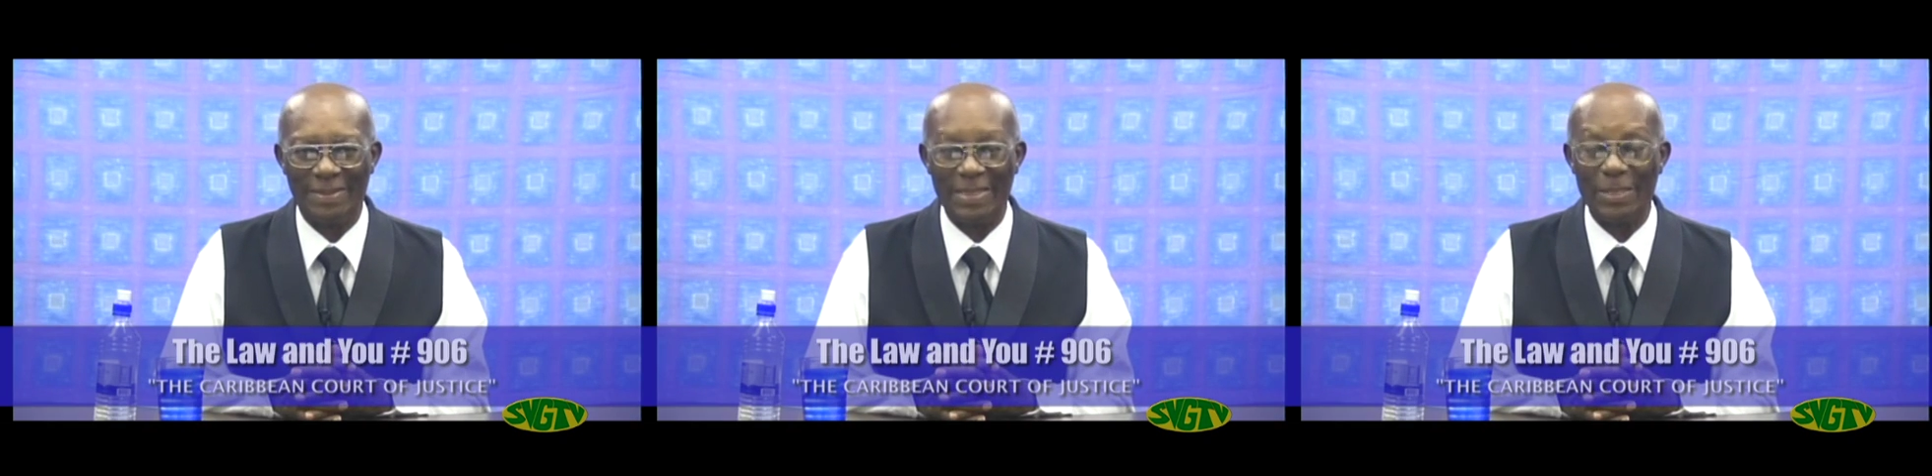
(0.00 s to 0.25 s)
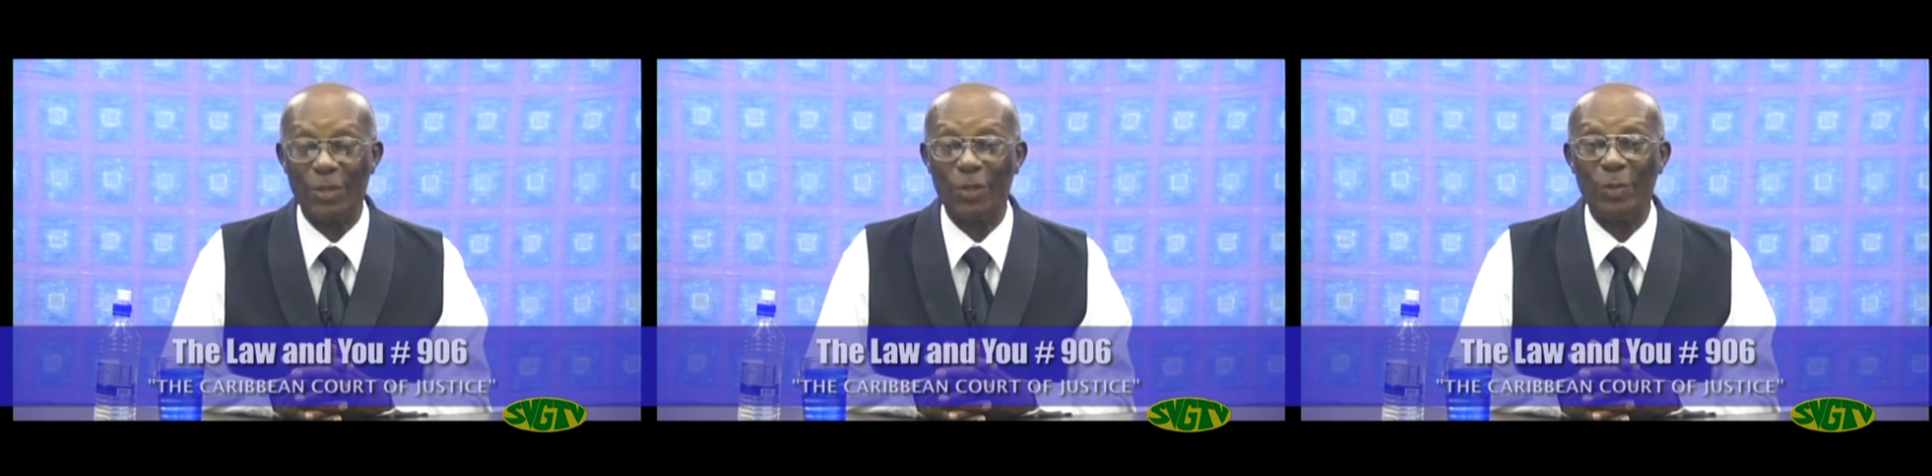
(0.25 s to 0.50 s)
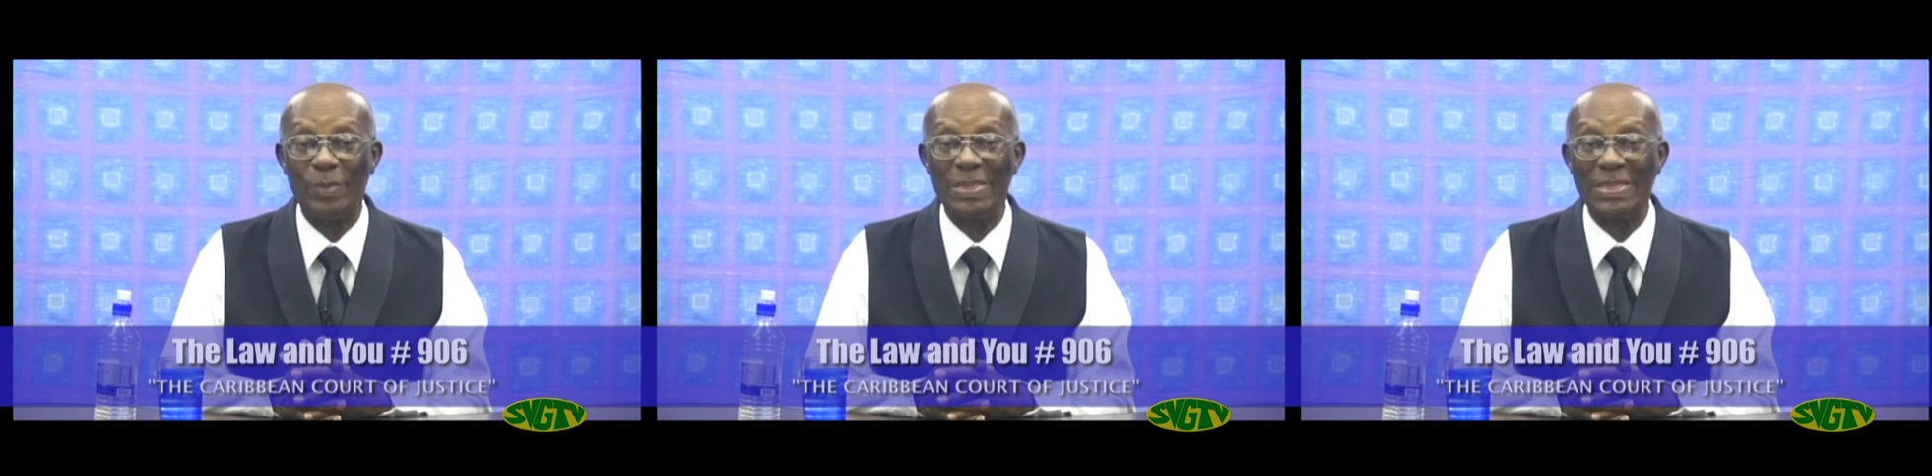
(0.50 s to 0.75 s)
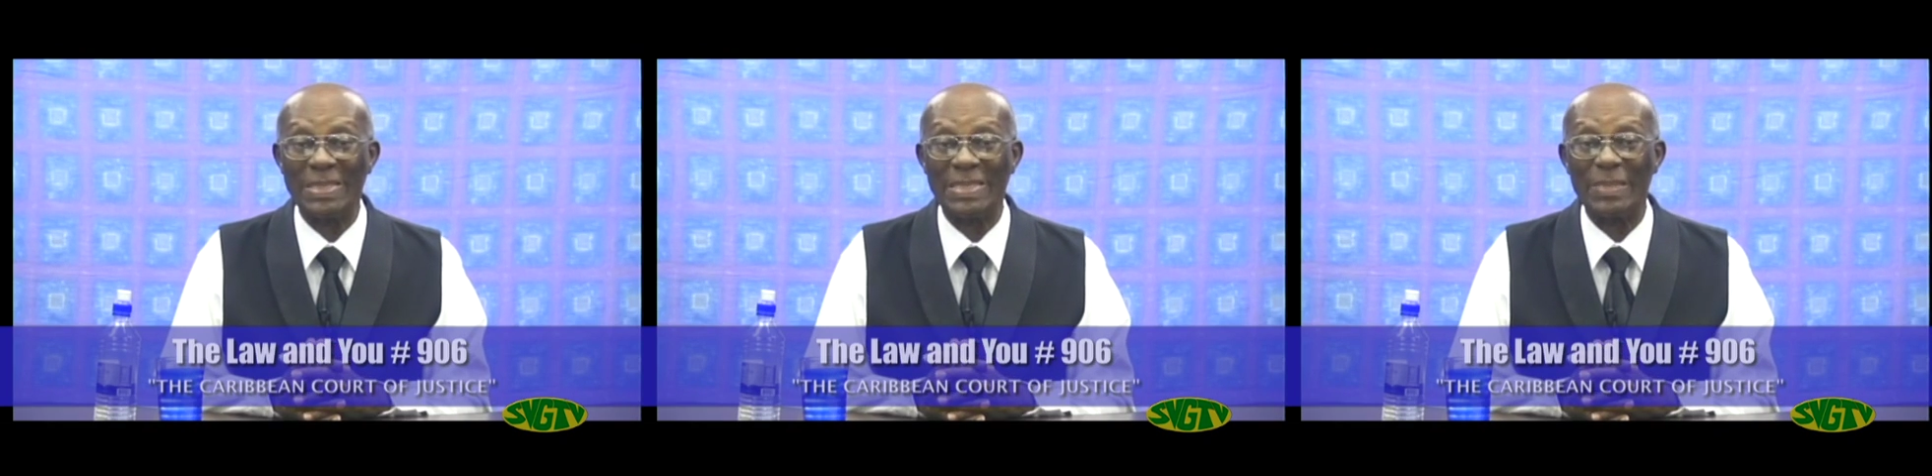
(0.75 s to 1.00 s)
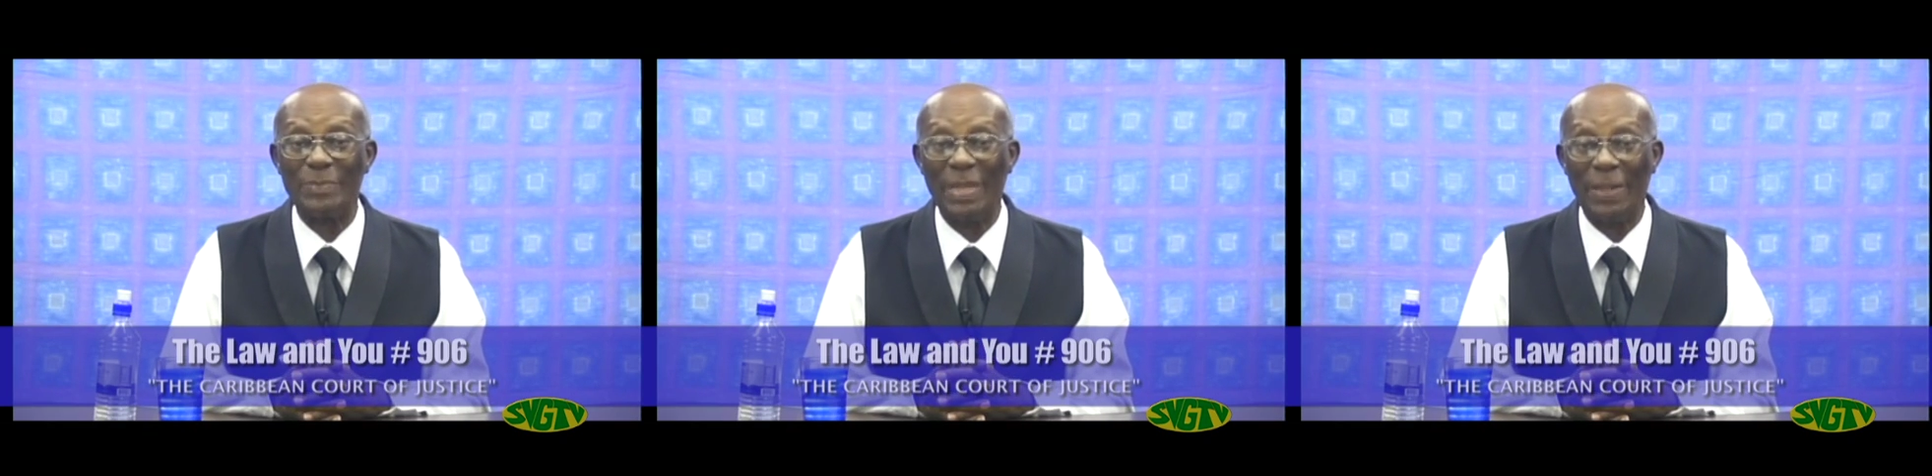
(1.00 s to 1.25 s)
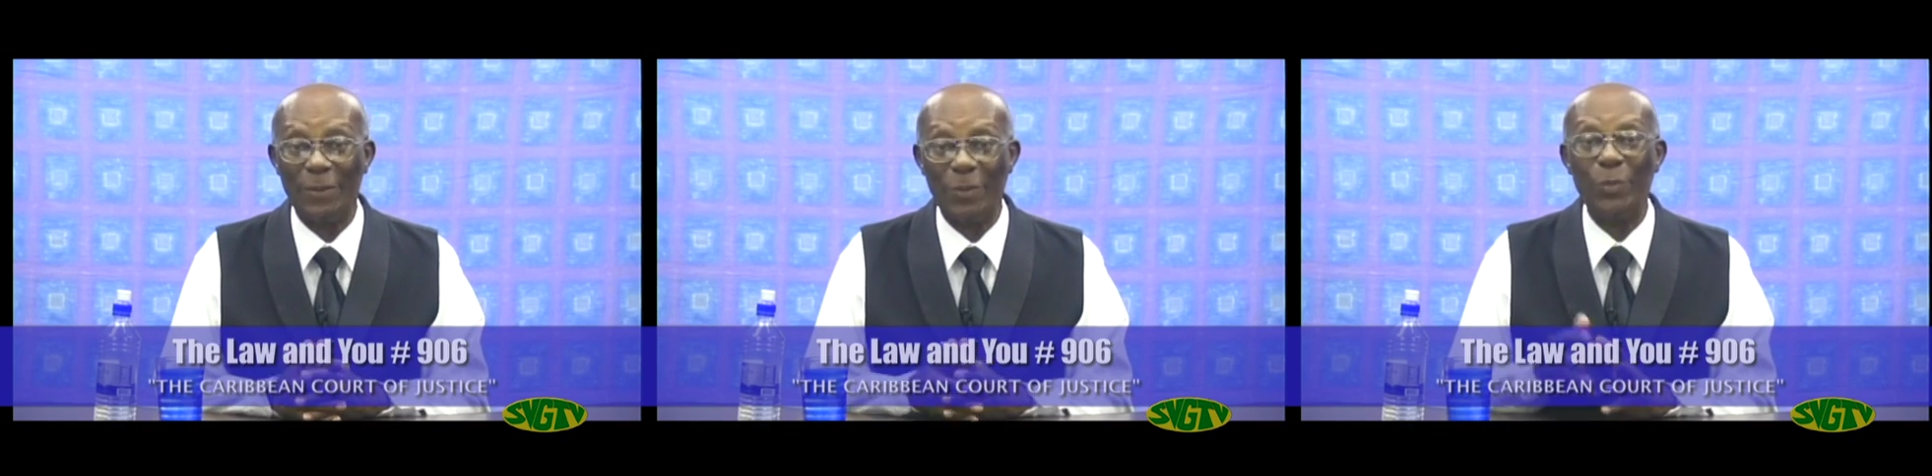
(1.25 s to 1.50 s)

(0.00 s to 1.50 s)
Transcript: his Honorable Justice Byron,